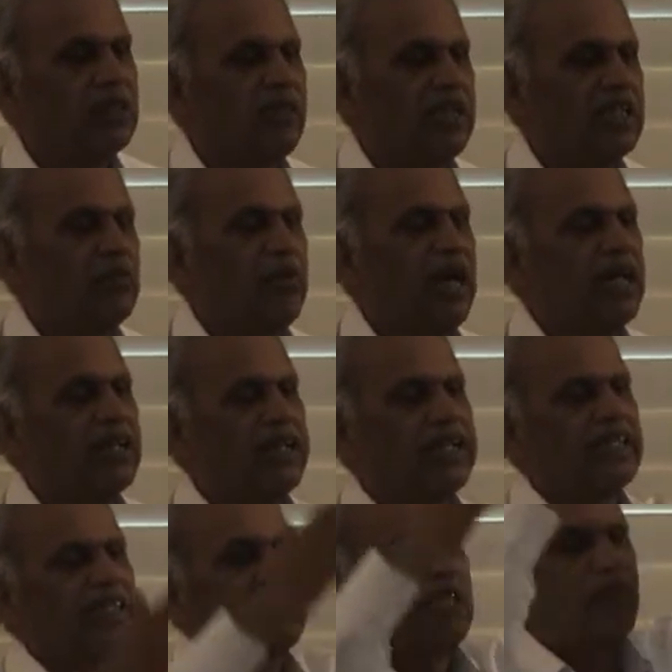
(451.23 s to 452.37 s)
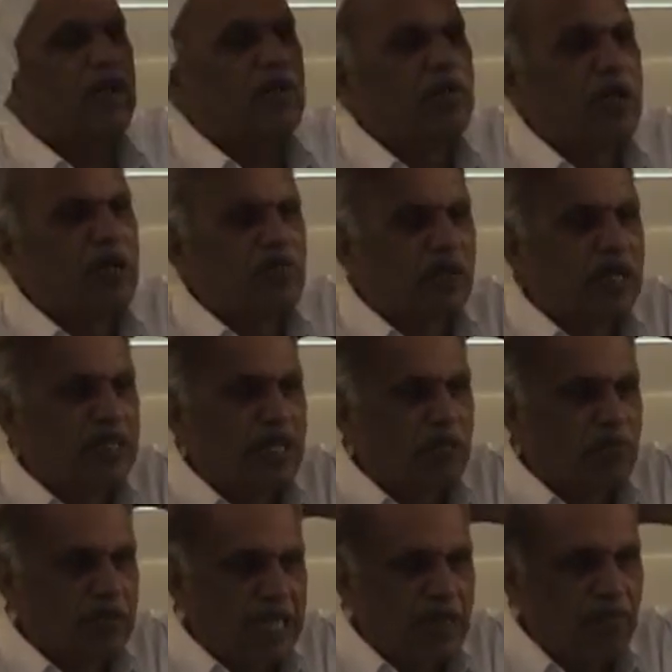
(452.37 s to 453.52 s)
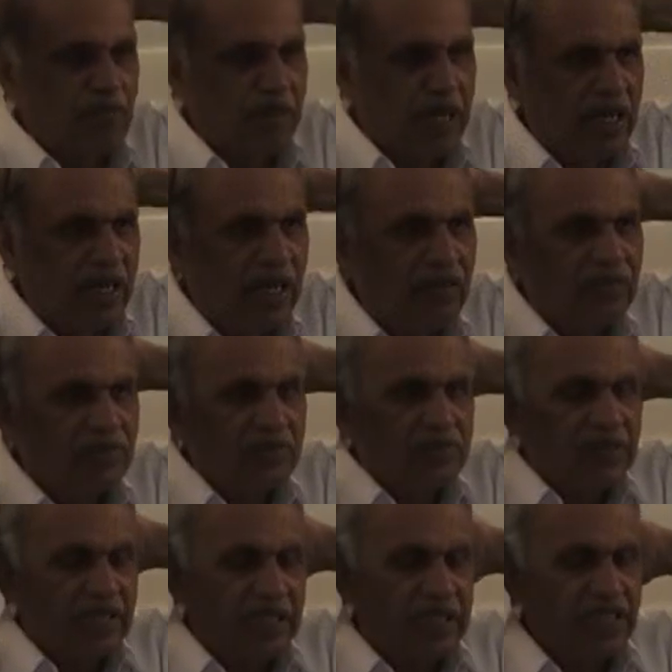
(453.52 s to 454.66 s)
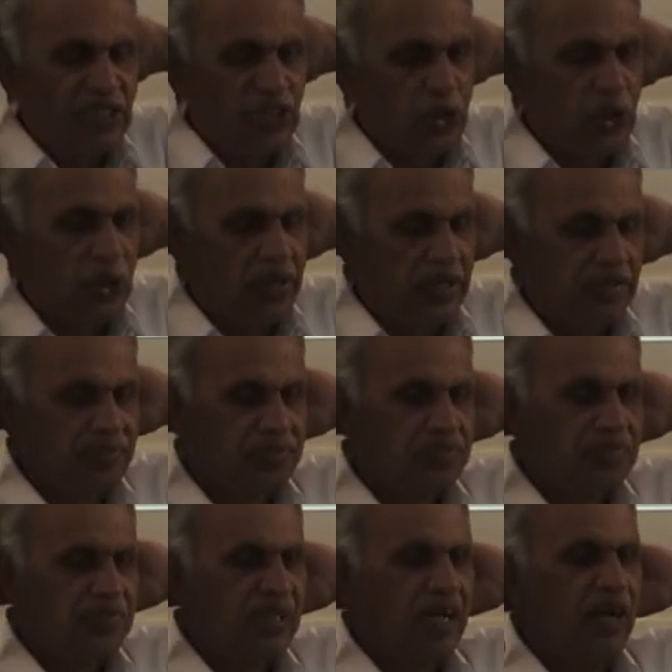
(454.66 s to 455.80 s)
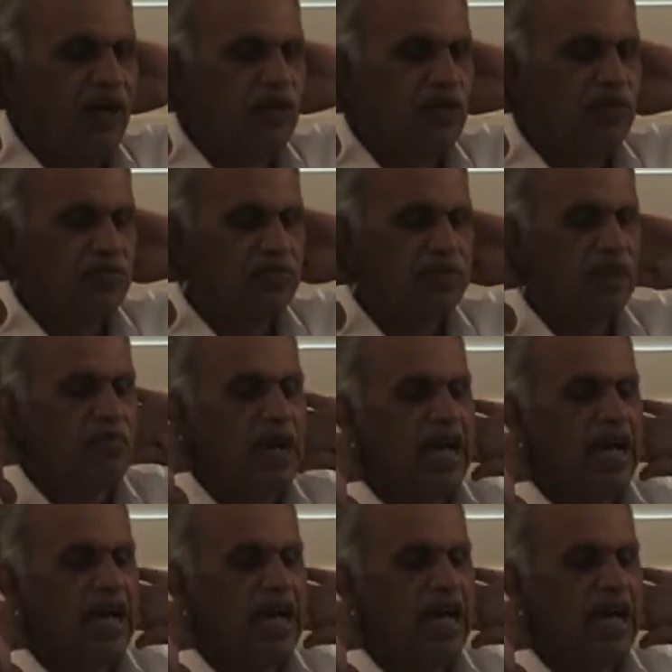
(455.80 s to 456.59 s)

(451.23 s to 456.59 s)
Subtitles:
When the man reaches the Paramatma, that same prana is told how the man